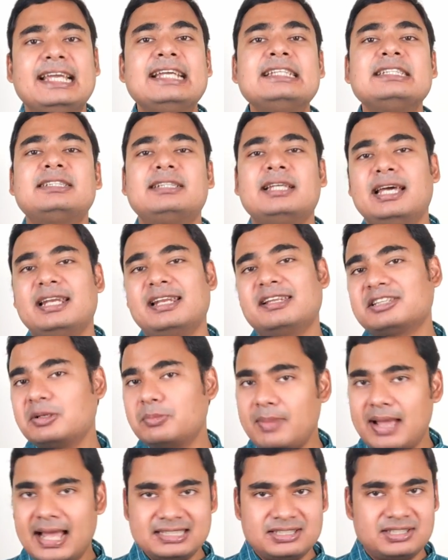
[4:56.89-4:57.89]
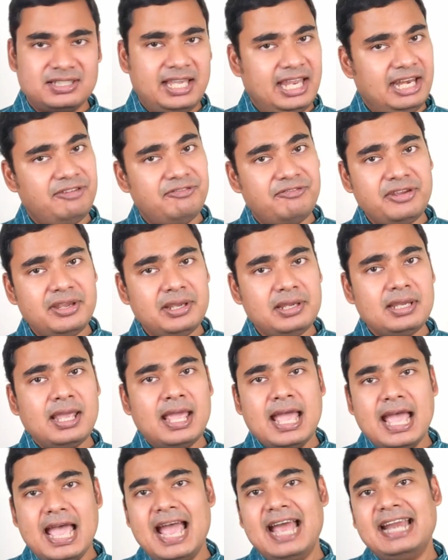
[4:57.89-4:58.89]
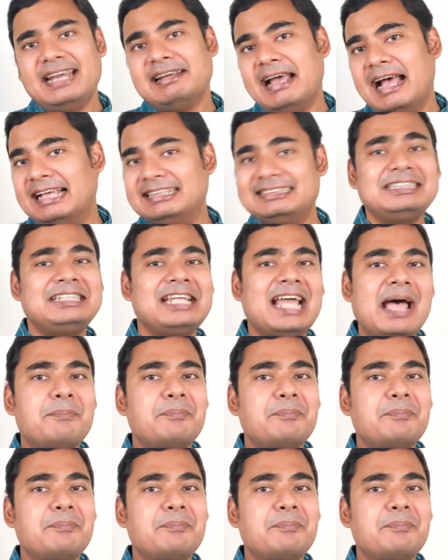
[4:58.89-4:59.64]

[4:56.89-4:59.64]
is another man's envy, and as it